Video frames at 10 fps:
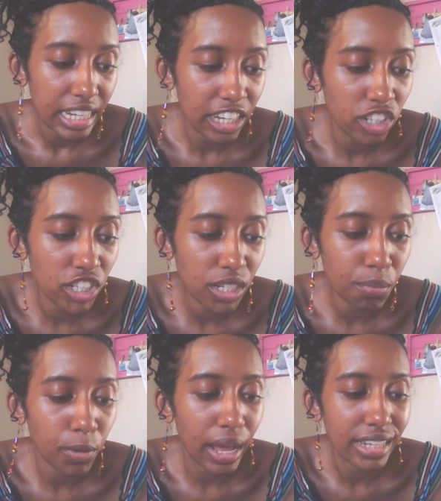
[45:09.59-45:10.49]
Each
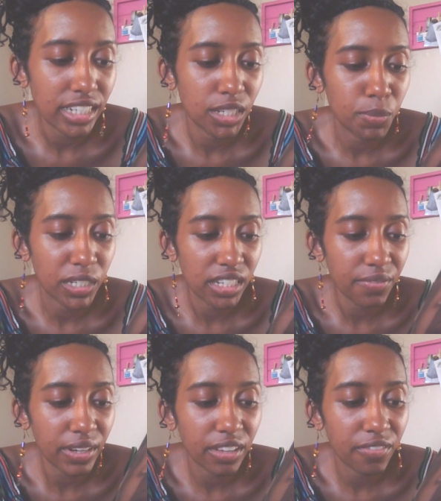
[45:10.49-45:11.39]
symbol has a
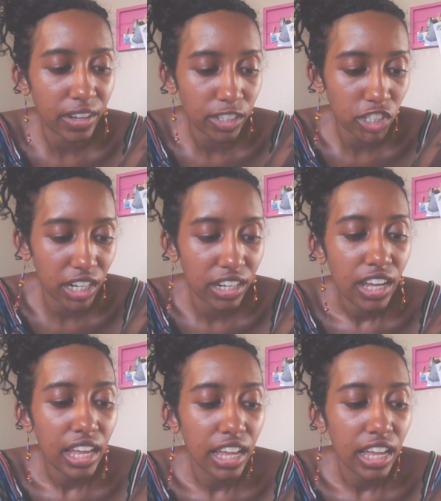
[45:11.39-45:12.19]
specific function,